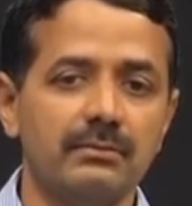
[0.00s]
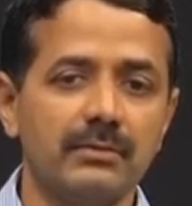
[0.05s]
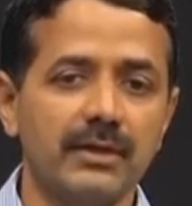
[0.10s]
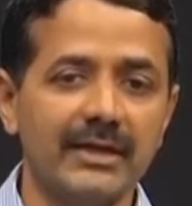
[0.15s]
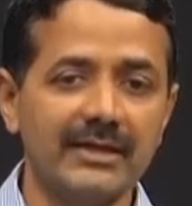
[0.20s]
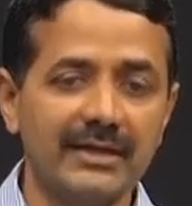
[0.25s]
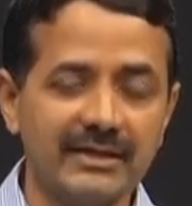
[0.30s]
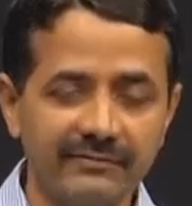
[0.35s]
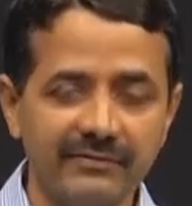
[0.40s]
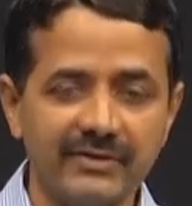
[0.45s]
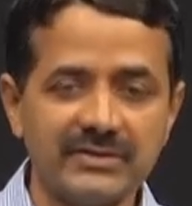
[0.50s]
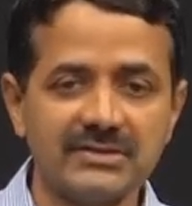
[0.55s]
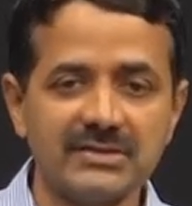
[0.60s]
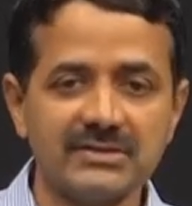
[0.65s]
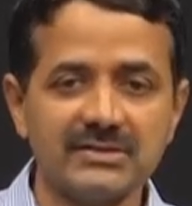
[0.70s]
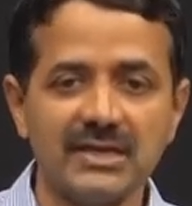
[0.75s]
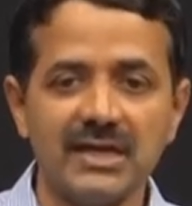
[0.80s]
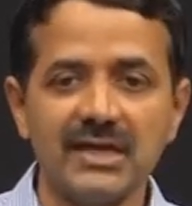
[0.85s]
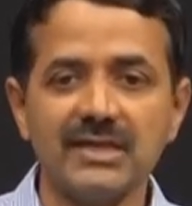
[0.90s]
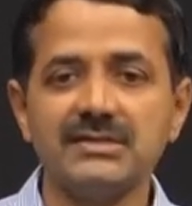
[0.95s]
an
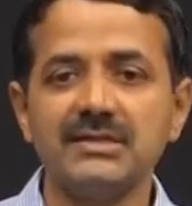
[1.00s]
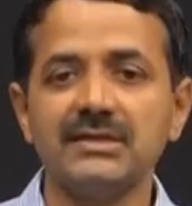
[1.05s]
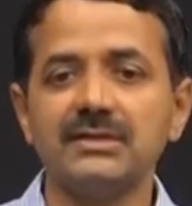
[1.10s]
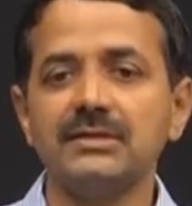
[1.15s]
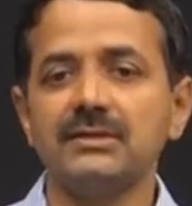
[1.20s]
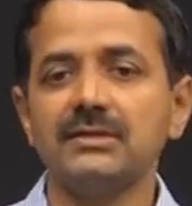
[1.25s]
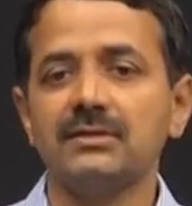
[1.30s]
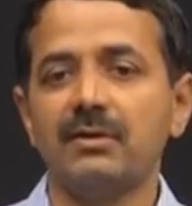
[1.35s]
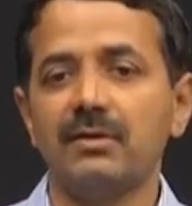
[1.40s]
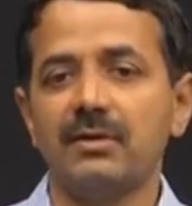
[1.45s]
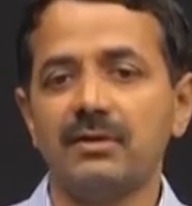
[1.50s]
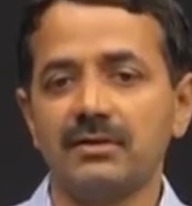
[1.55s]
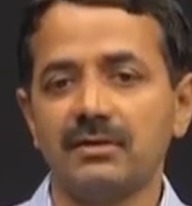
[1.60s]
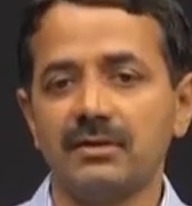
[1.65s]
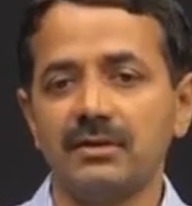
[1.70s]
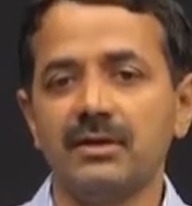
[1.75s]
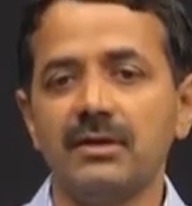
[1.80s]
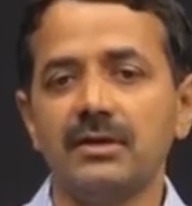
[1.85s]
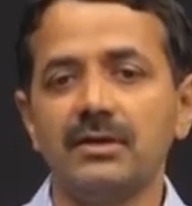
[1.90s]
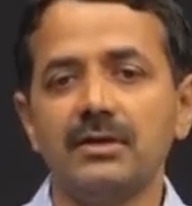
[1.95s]
infectious agent, or
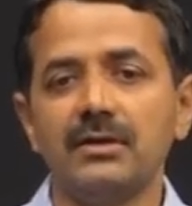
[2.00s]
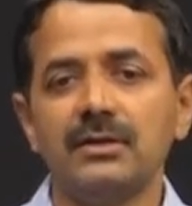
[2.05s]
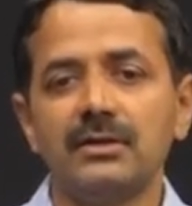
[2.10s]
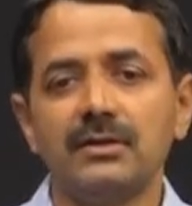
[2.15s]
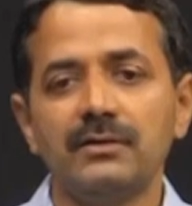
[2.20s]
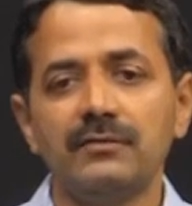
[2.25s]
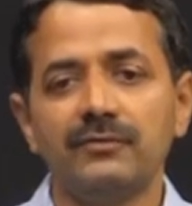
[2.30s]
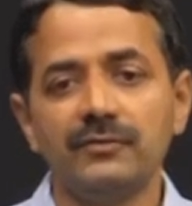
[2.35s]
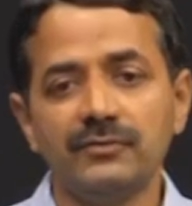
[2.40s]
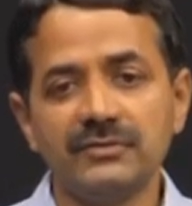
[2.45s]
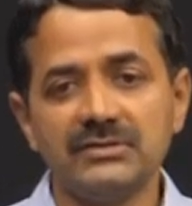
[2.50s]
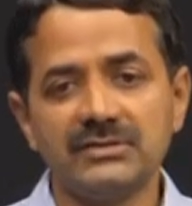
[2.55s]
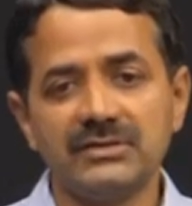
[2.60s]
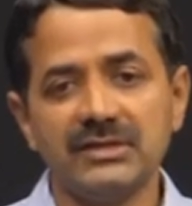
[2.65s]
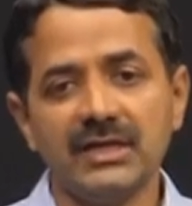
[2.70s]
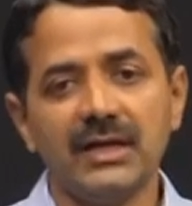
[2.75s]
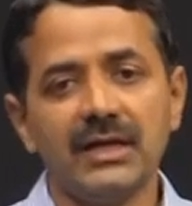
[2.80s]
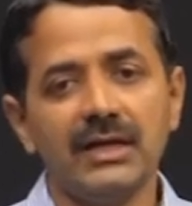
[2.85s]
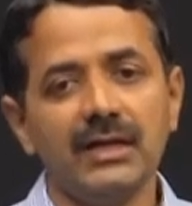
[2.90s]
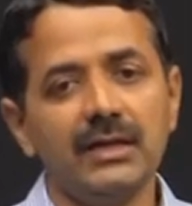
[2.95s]
food
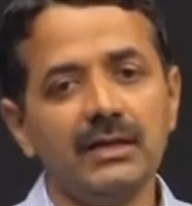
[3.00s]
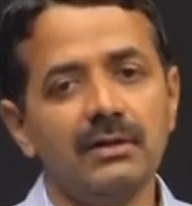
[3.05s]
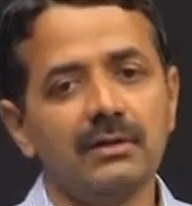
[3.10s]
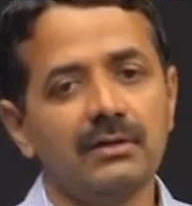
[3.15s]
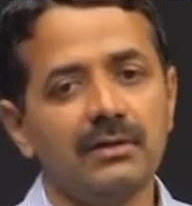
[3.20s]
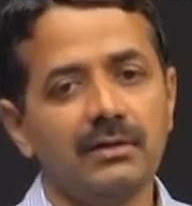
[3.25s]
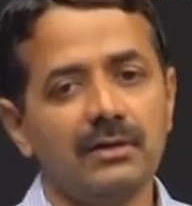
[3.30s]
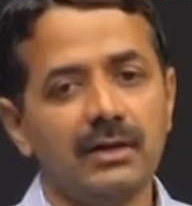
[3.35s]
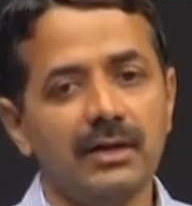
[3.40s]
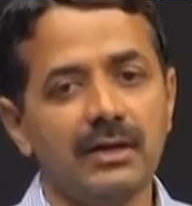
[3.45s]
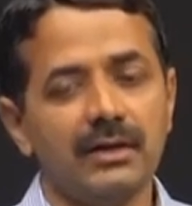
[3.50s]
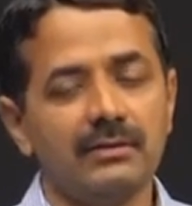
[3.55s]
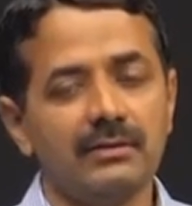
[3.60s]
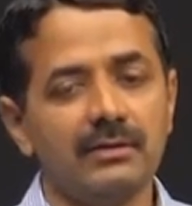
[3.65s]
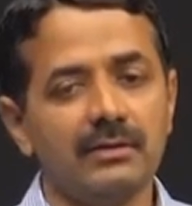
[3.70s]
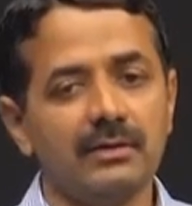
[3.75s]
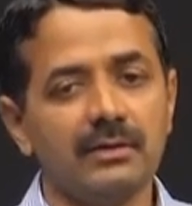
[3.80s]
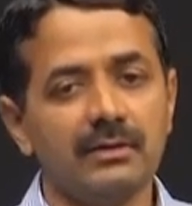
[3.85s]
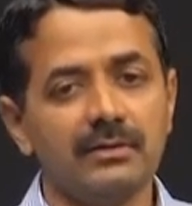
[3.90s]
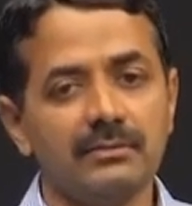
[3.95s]
style, or
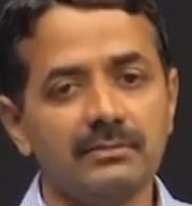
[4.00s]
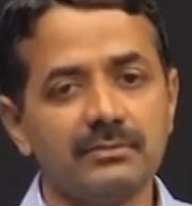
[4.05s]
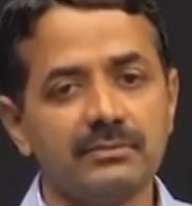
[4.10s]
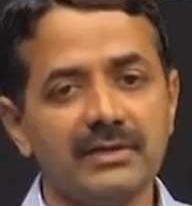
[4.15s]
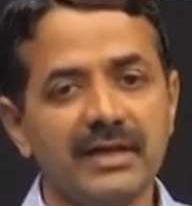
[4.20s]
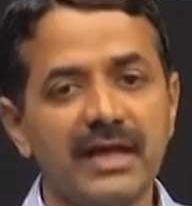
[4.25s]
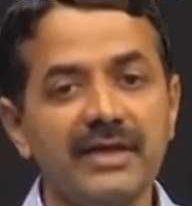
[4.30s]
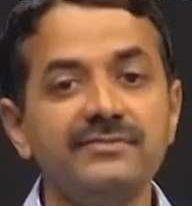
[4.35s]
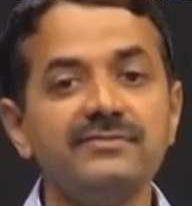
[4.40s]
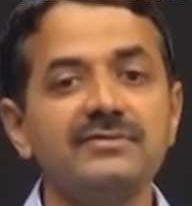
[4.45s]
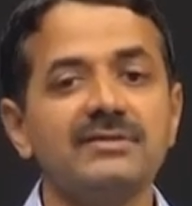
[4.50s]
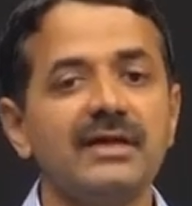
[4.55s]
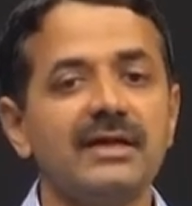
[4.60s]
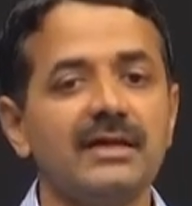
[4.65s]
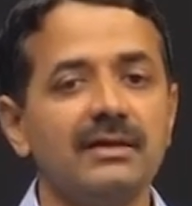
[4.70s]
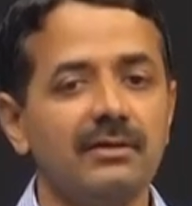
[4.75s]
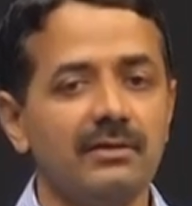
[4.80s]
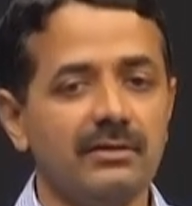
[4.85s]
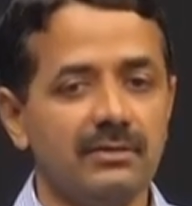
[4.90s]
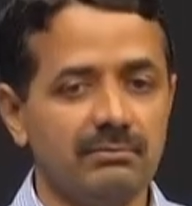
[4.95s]
uh,
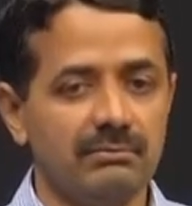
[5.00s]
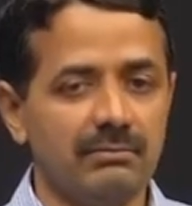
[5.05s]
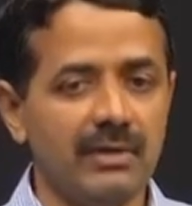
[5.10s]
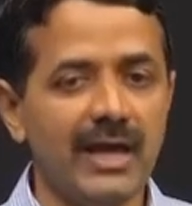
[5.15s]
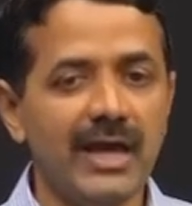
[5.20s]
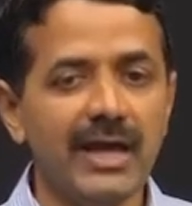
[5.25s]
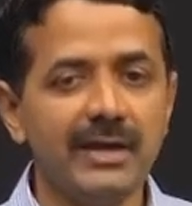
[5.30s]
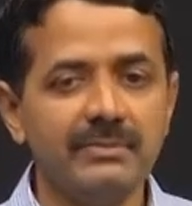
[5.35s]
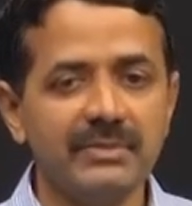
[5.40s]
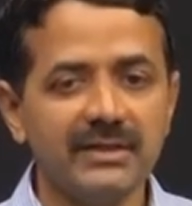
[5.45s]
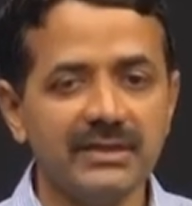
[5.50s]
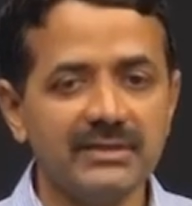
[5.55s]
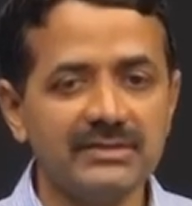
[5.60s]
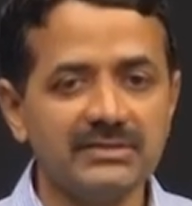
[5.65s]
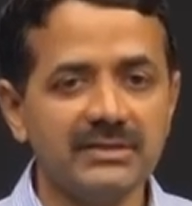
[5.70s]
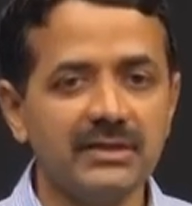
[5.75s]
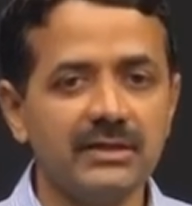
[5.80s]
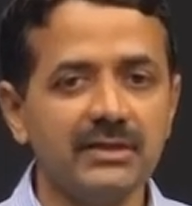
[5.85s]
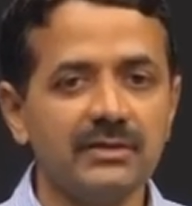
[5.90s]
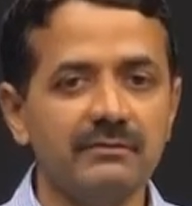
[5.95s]
lifestyle, or
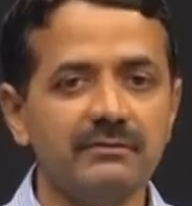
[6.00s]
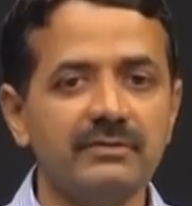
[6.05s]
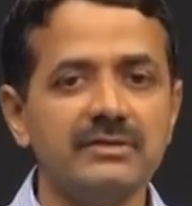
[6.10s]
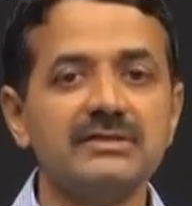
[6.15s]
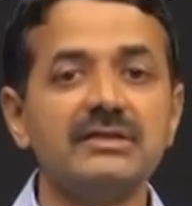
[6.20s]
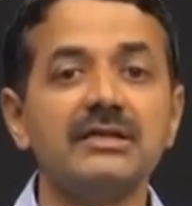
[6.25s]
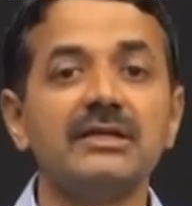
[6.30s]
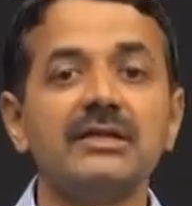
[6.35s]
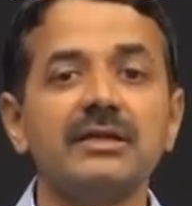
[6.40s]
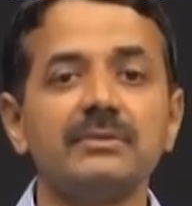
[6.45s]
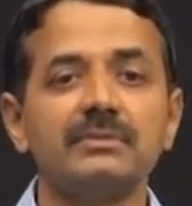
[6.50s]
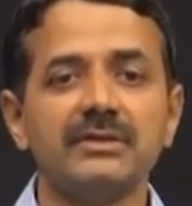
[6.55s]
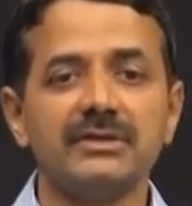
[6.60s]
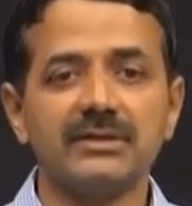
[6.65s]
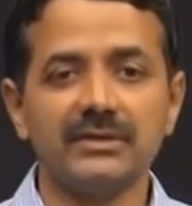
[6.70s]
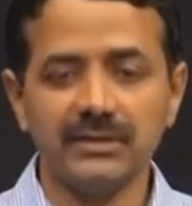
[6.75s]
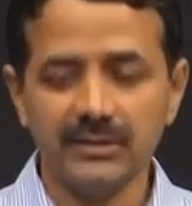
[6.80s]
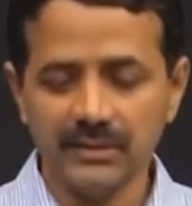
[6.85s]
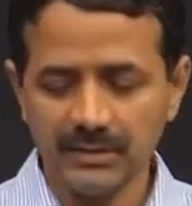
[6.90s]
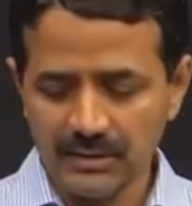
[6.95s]
habits, which
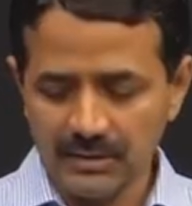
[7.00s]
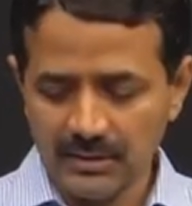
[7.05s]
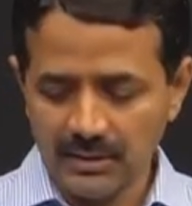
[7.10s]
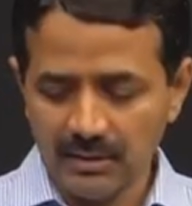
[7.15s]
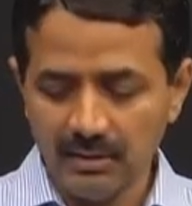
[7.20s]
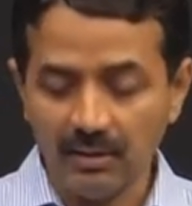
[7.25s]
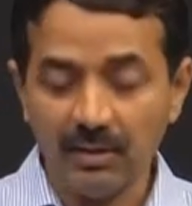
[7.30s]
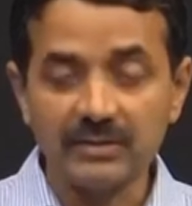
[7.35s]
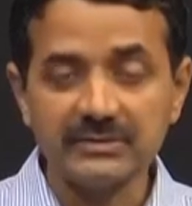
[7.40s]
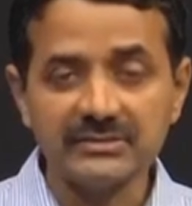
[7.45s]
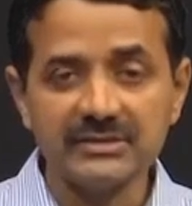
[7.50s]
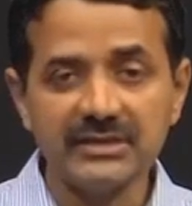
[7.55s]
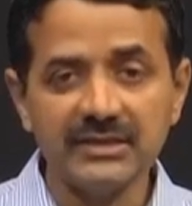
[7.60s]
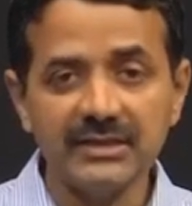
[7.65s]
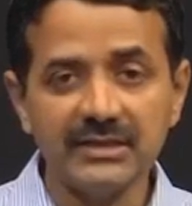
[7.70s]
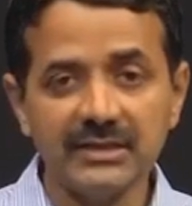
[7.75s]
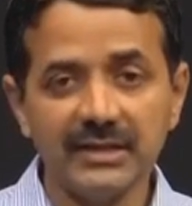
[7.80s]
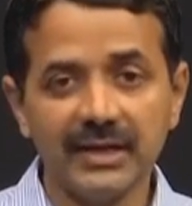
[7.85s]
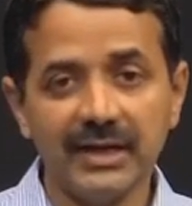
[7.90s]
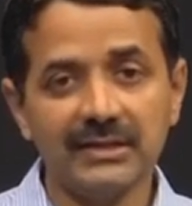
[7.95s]
determine the
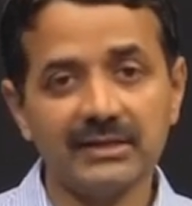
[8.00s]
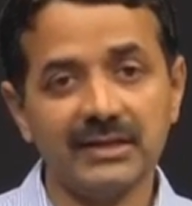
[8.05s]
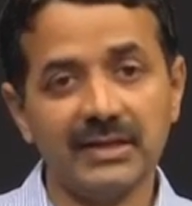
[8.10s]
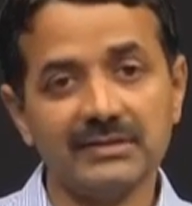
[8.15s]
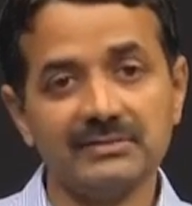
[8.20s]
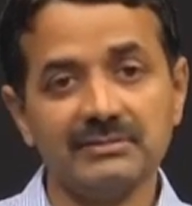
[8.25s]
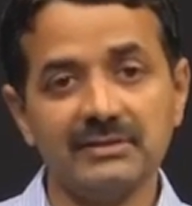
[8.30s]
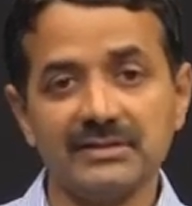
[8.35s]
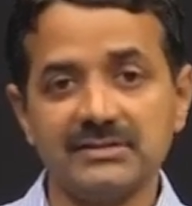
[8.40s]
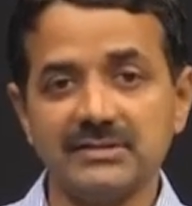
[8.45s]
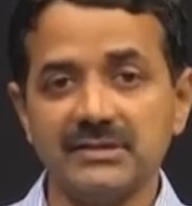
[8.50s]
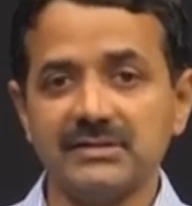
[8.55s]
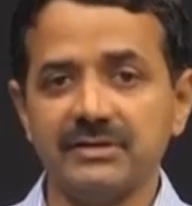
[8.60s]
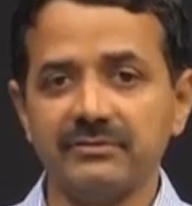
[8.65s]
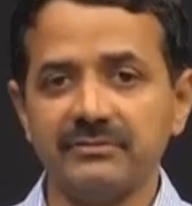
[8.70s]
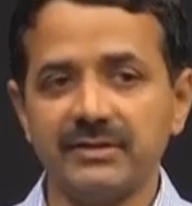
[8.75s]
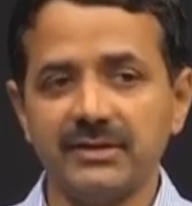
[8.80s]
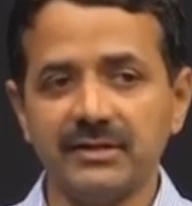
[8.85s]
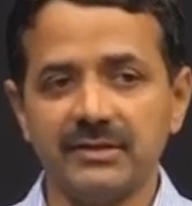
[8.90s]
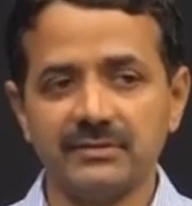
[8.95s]
onset and as well as the
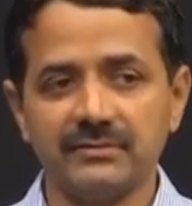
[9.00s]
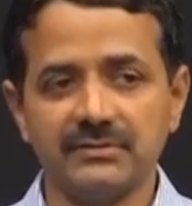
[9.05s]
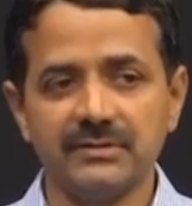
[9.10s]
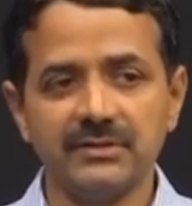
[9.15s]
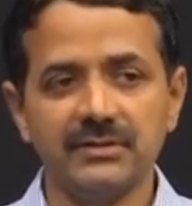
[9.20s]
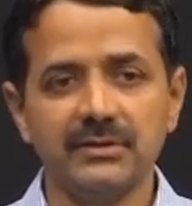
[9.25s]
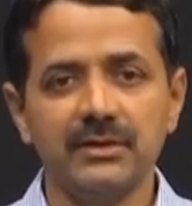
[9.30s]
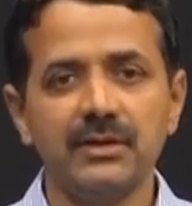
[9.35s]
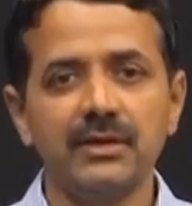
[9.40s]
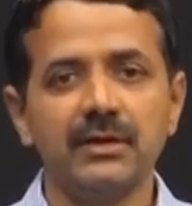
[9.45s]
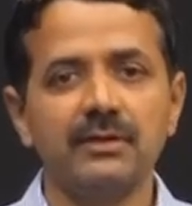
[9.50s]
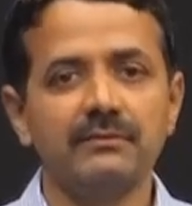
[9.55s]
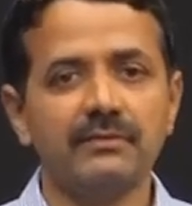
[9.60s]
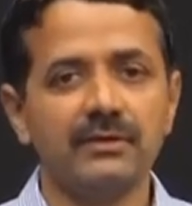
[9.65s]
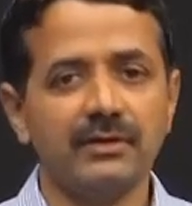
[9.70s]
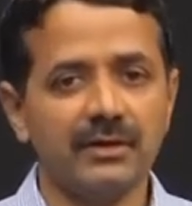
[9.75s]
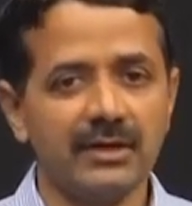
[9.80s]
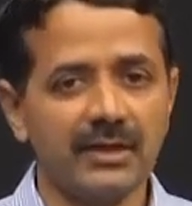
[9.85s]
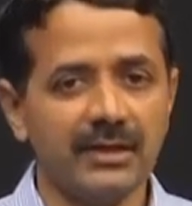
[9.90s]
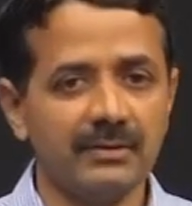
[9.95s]
severity of the
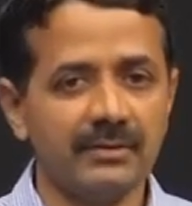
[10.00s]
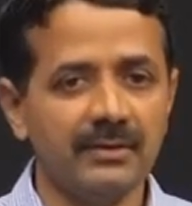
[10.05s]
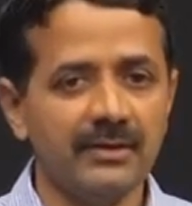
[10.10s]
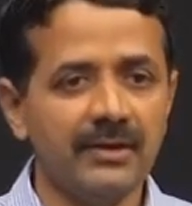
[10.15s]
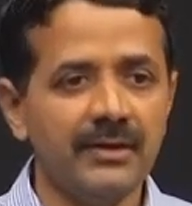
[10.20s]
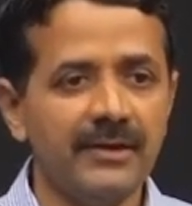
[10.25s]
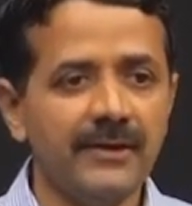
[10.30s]
phenotype.